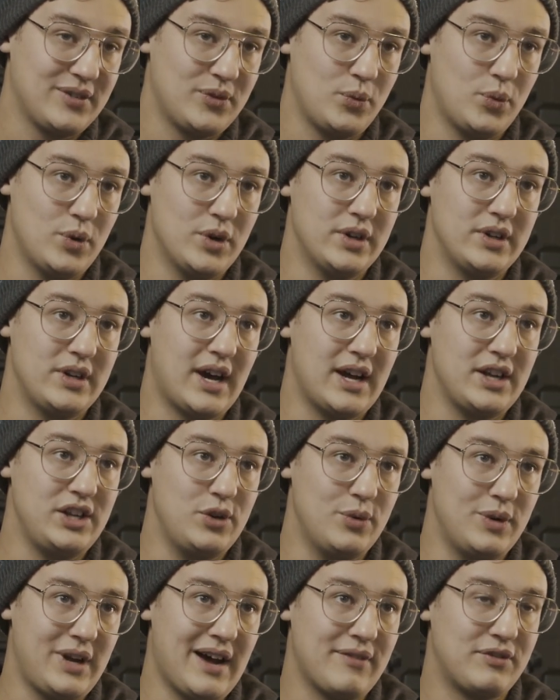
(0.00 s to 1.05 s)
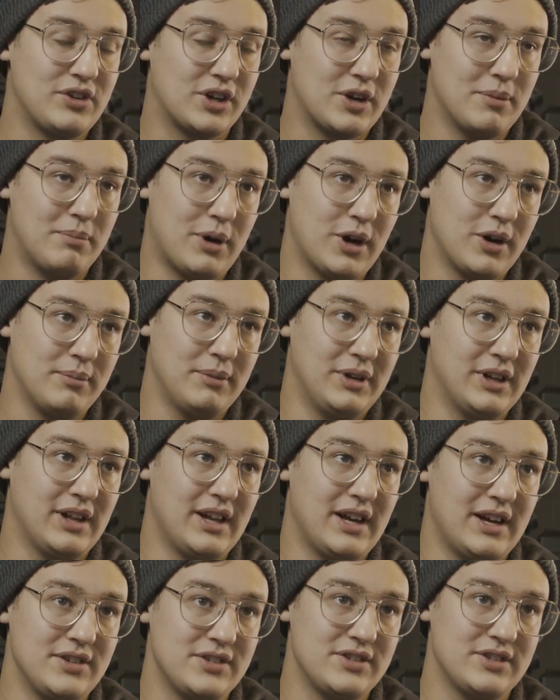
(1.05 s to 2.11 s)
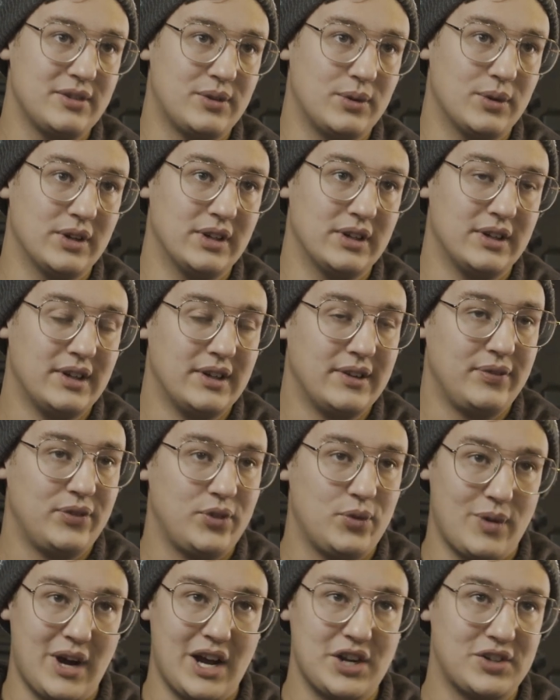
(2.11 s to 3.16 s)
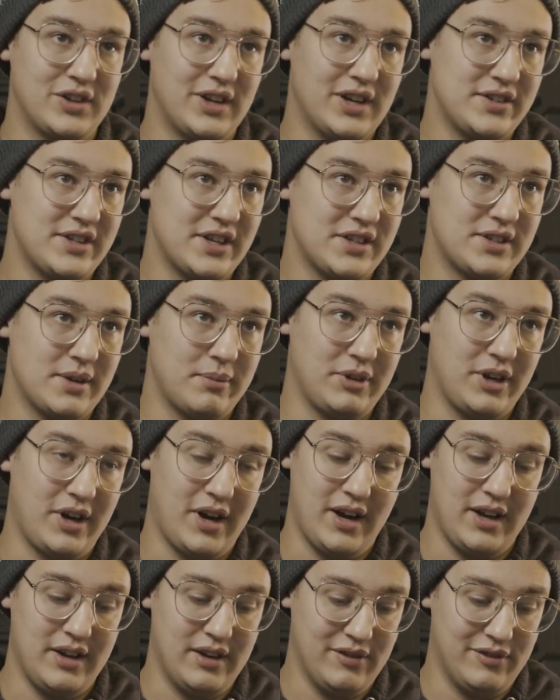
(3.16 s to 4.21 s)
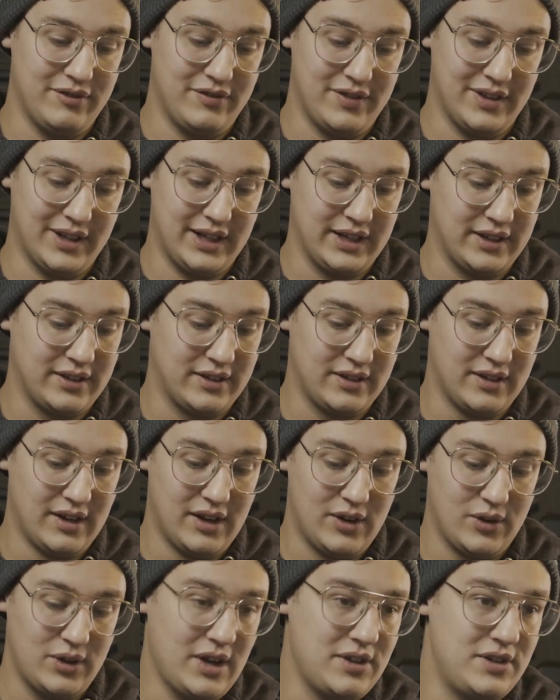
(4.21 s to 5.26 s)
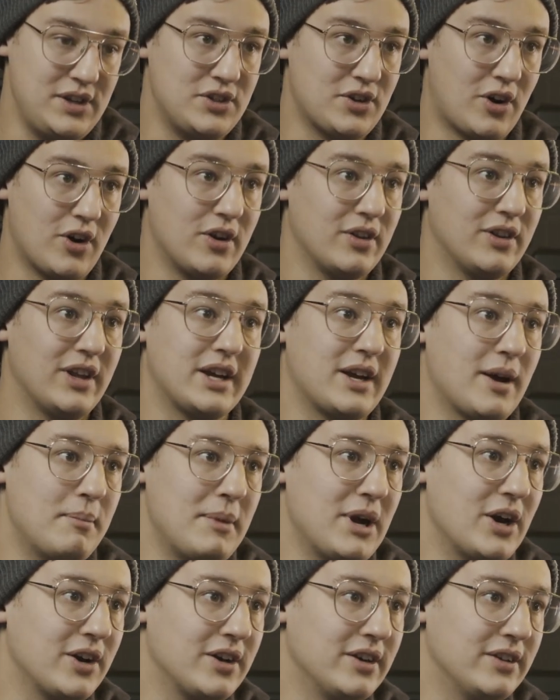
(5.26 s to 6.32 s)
You would have to compartmentalize or rationalize that something in your head of like, okay, these aren't like Americans.